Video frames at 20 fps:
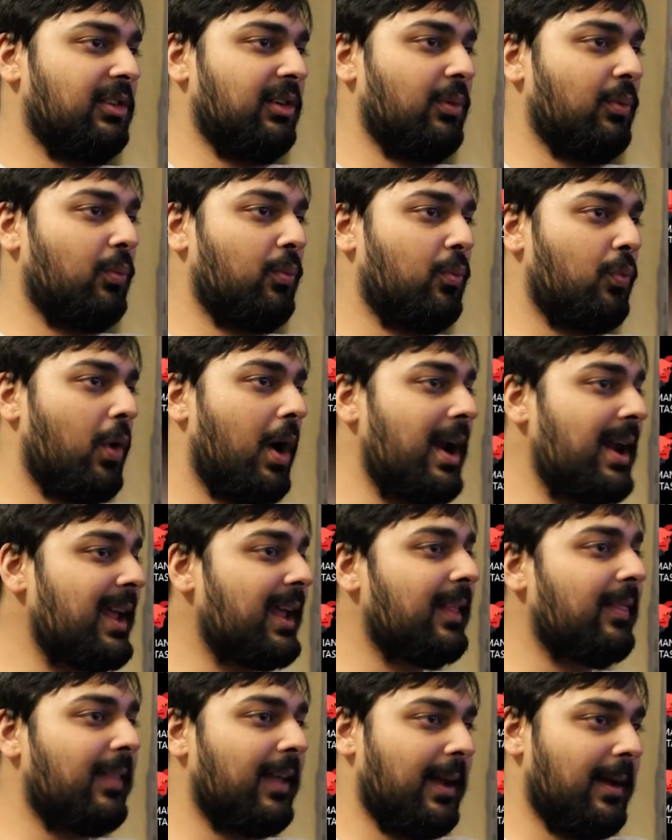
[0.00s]

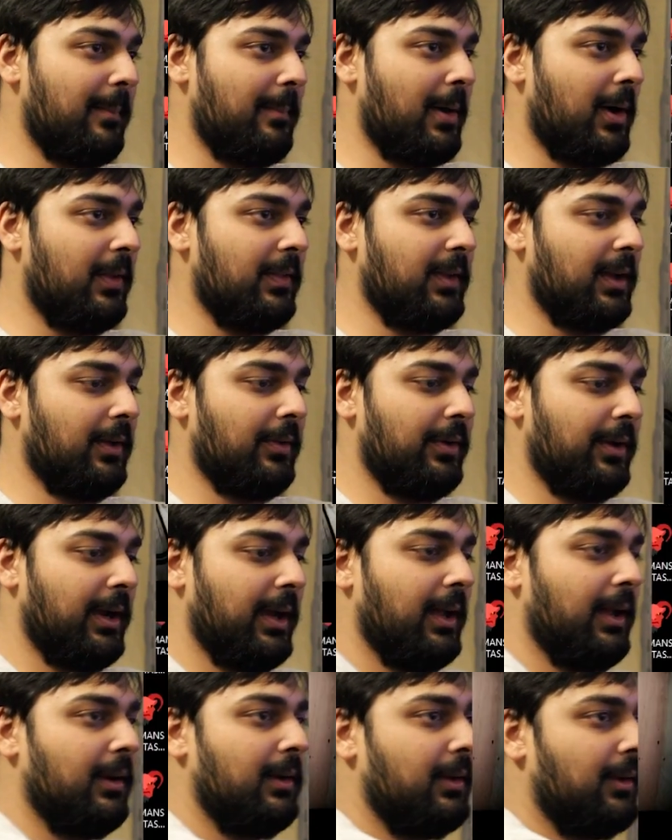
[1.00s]
running them, on the other
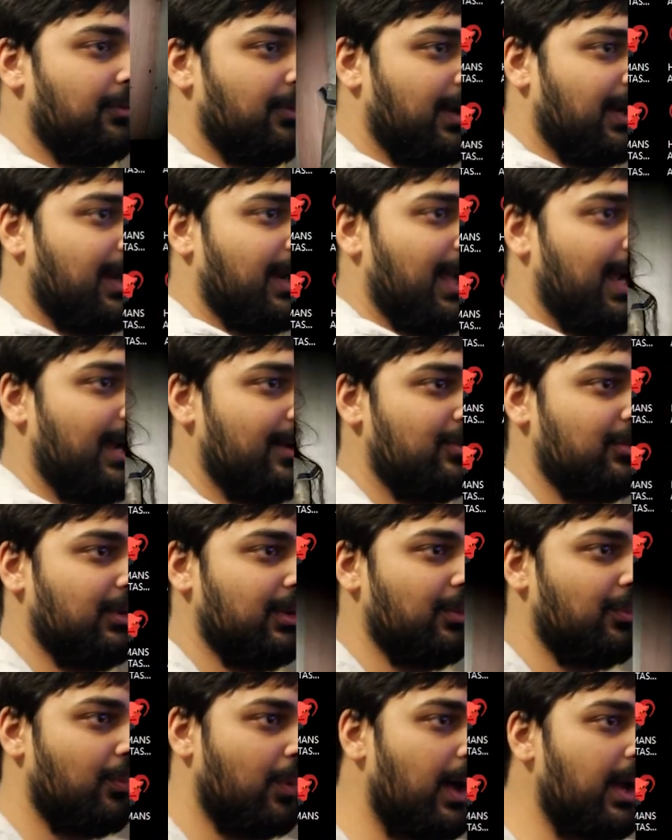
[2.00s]
hand, if I can
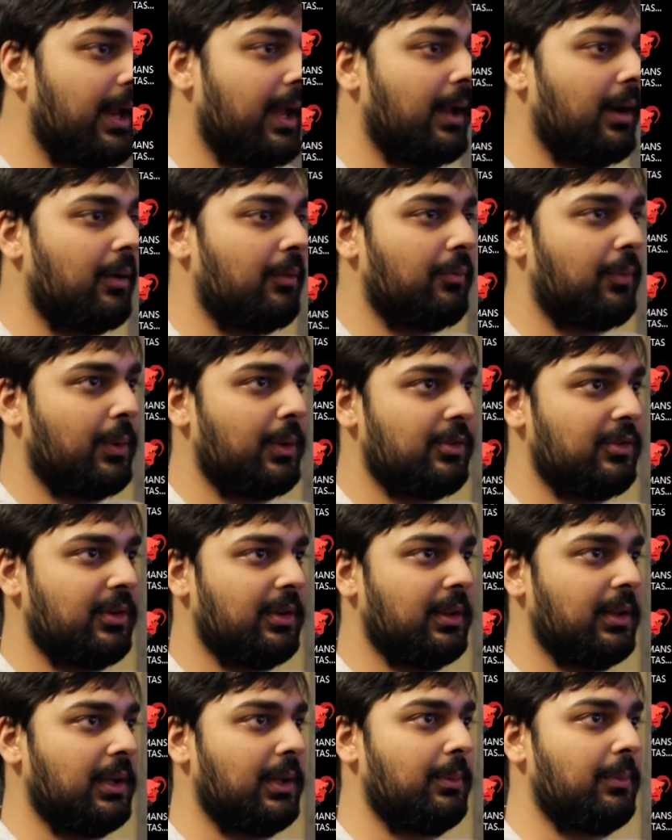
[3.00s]
actually run it,
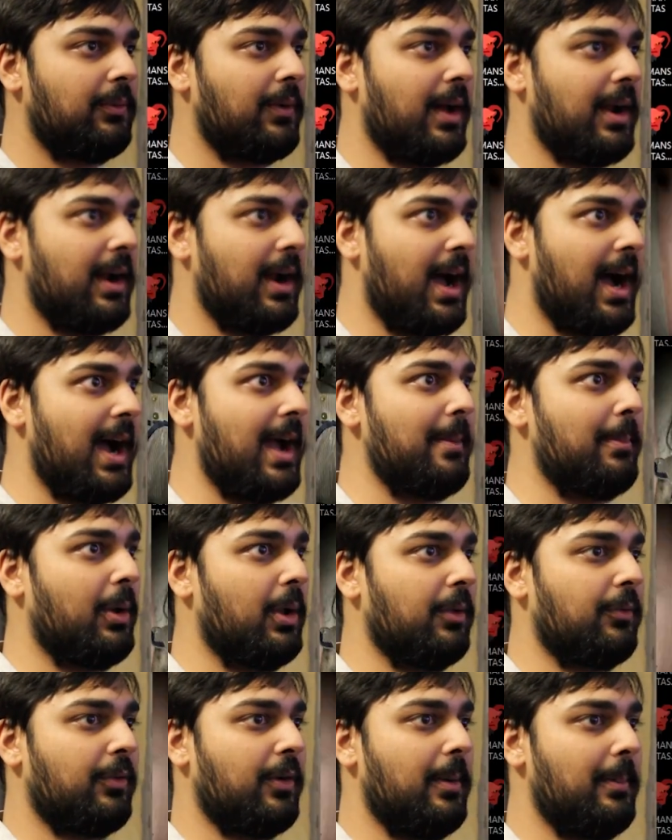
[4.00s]
unfortunately, we've got an
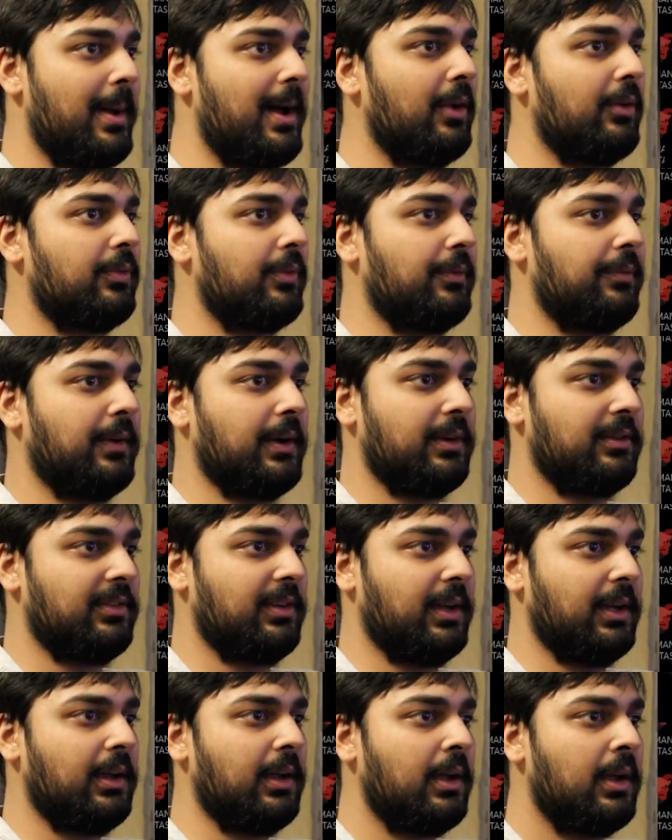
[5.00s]
eyeball for a mouse, for fuck's
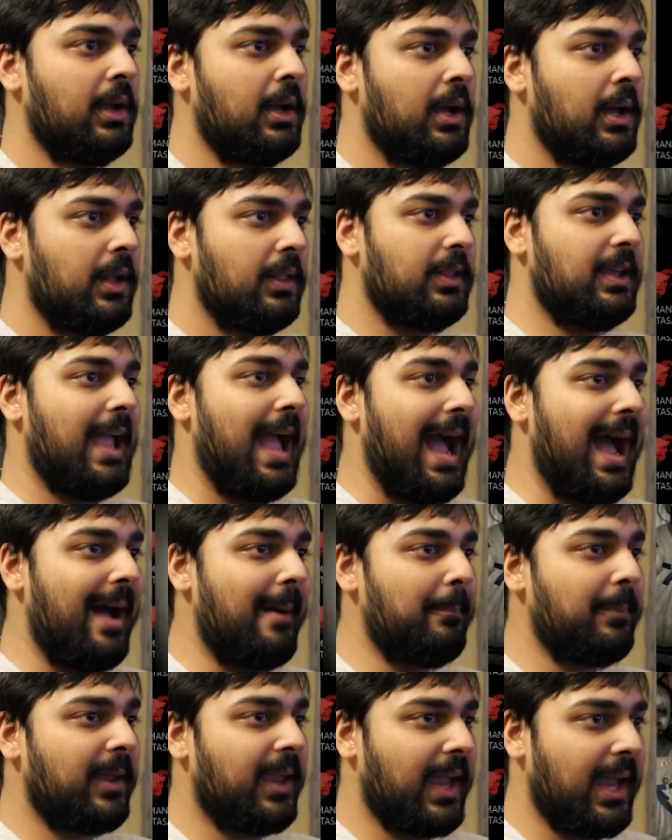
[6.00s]
sake. The
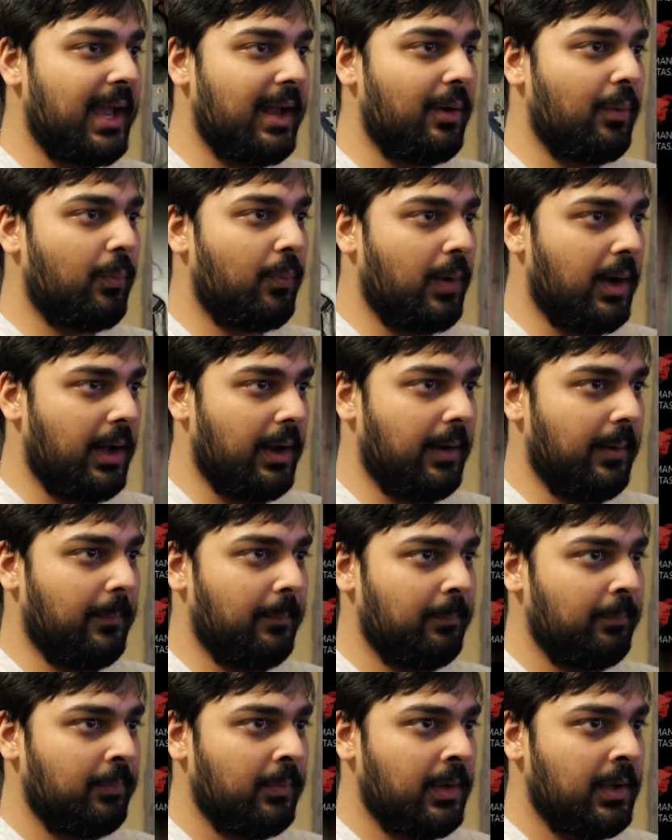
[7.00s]
app can't run.
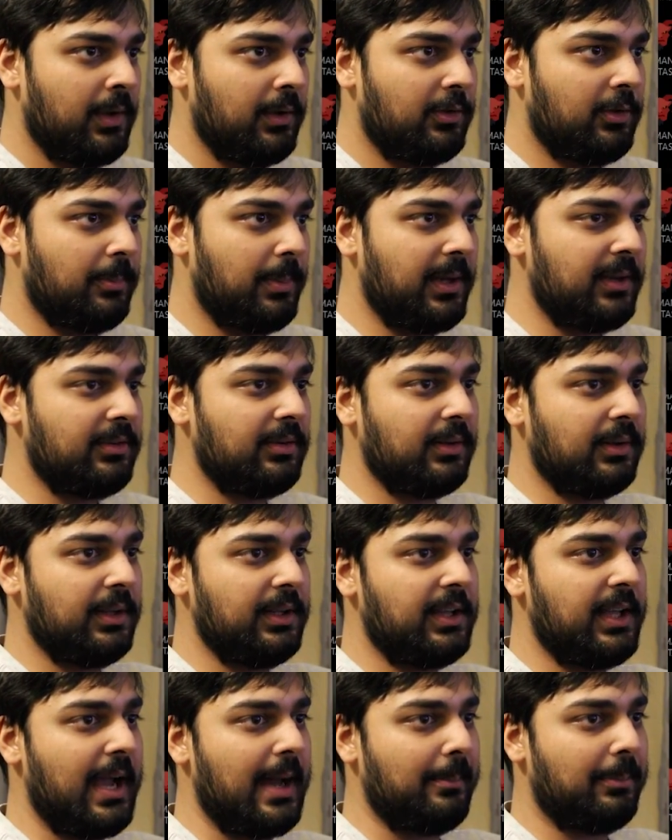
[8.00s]
So basically
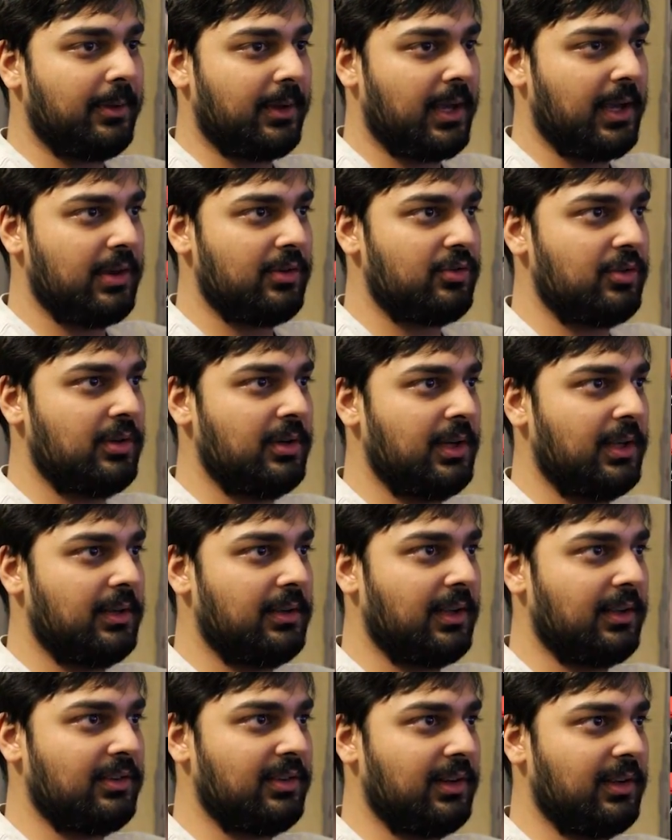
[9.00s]
the application
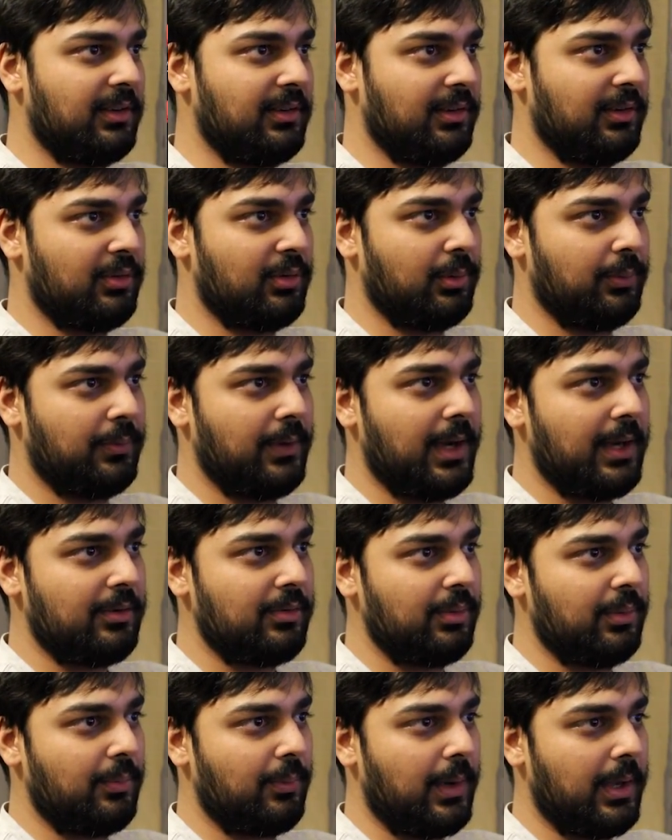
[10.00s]
doesn't exist. So if you
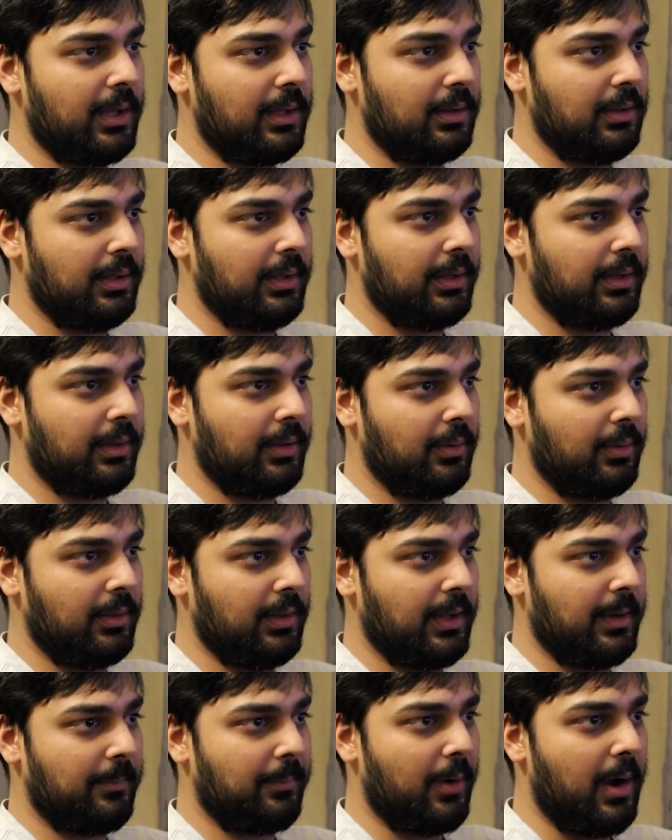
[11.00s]
actually right click, go to
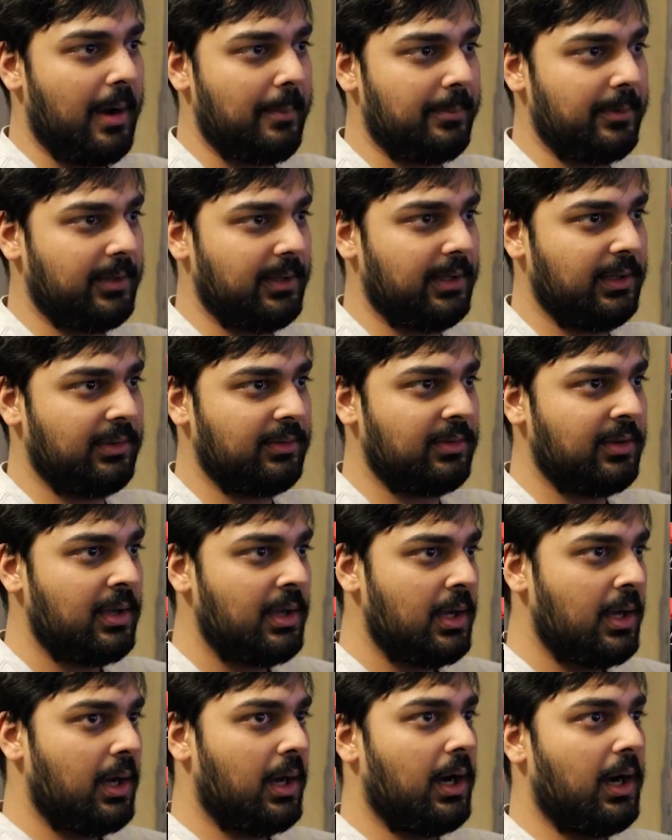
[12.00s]
like properties,
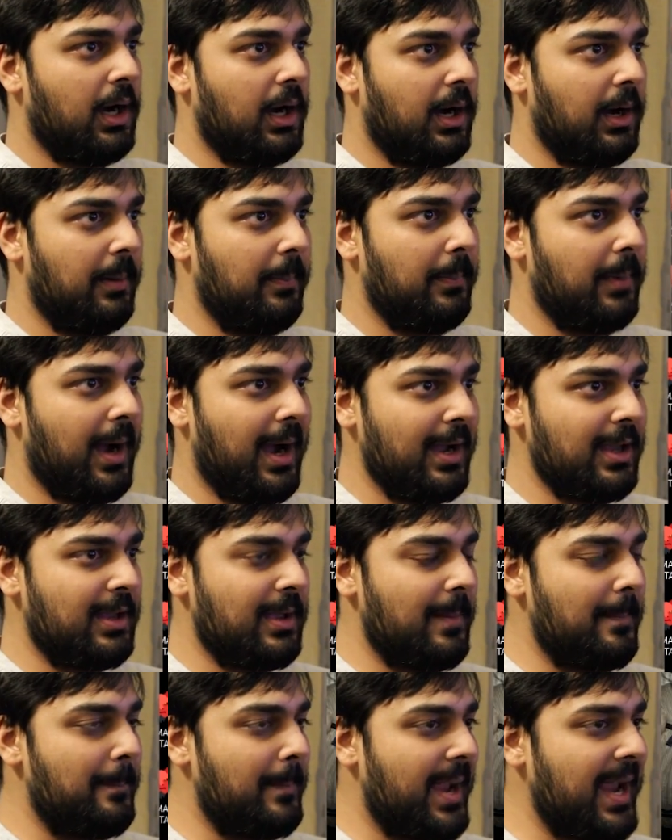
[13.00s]

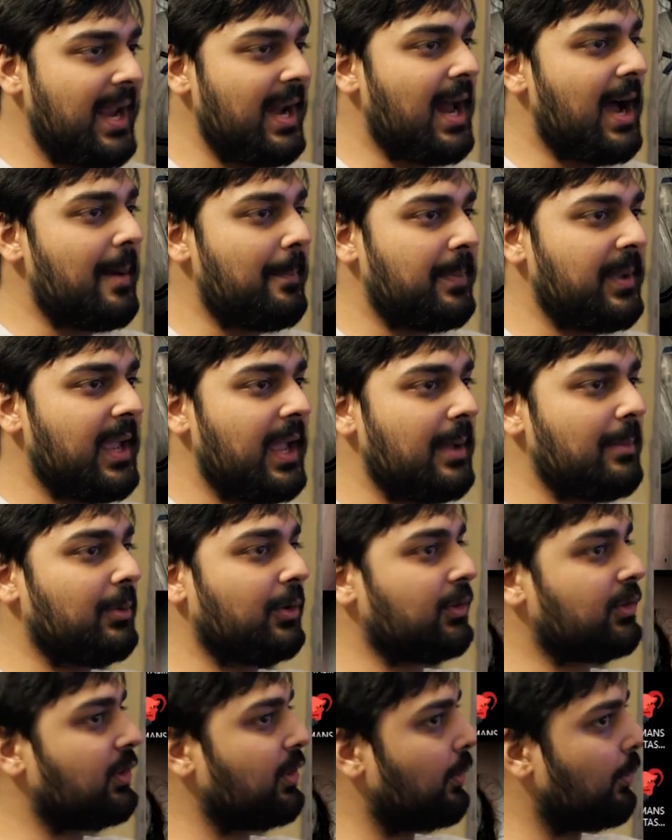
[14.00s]
you may not be
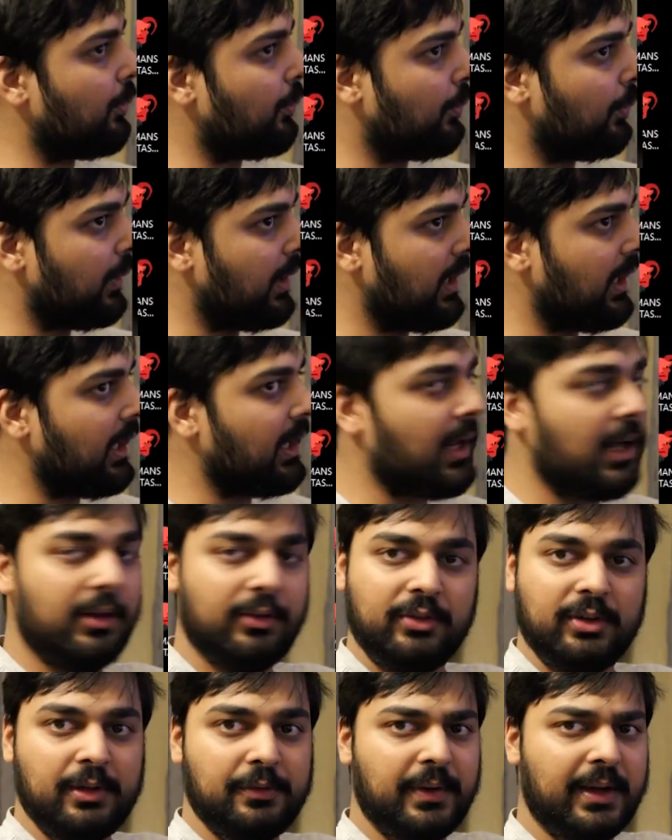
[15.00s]
able to read it. I'll
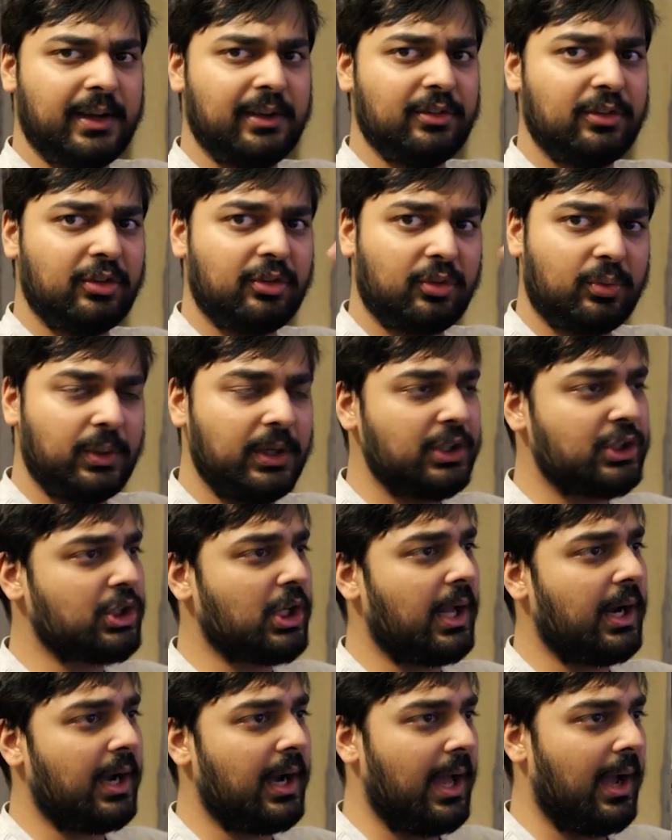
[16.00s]
see if I can
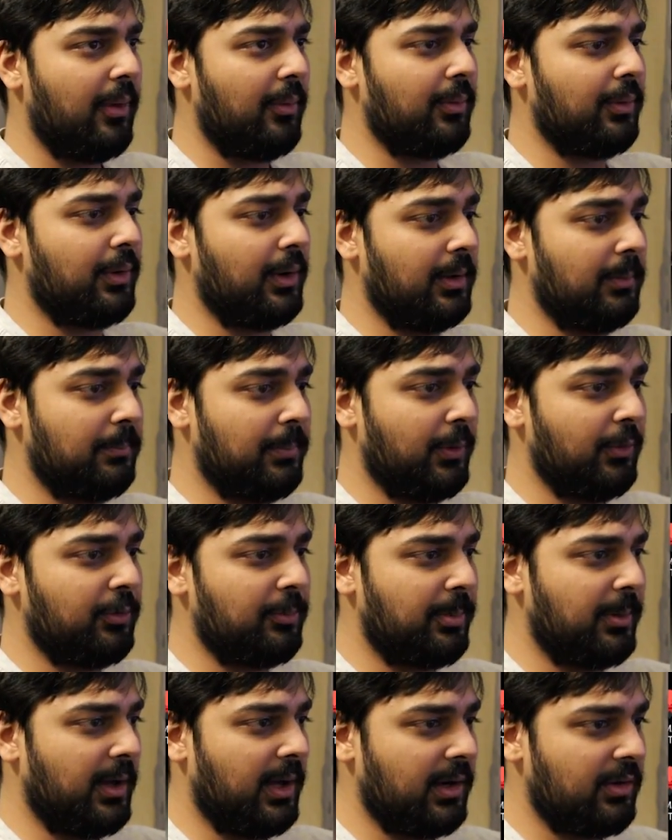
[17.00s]
screenshot it out in
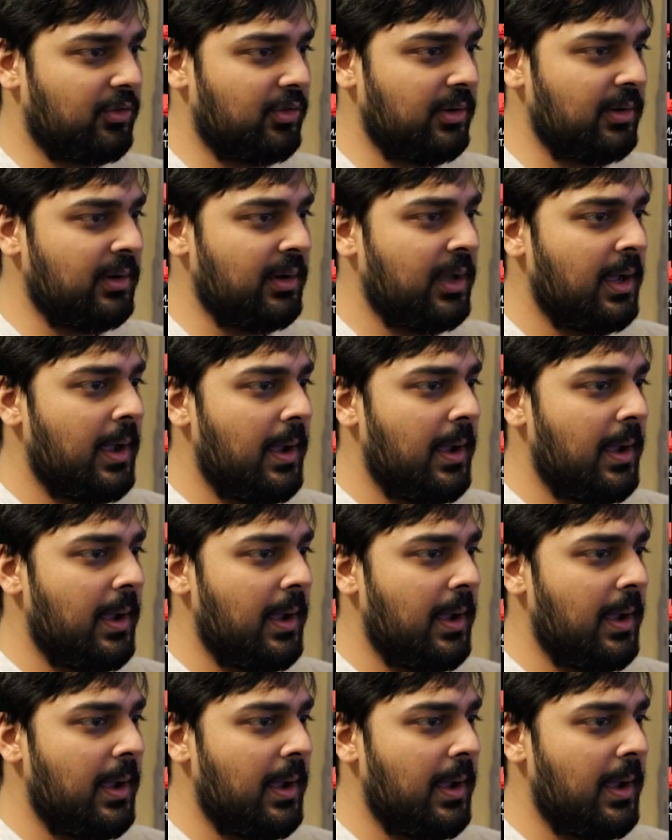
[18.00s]
post-production.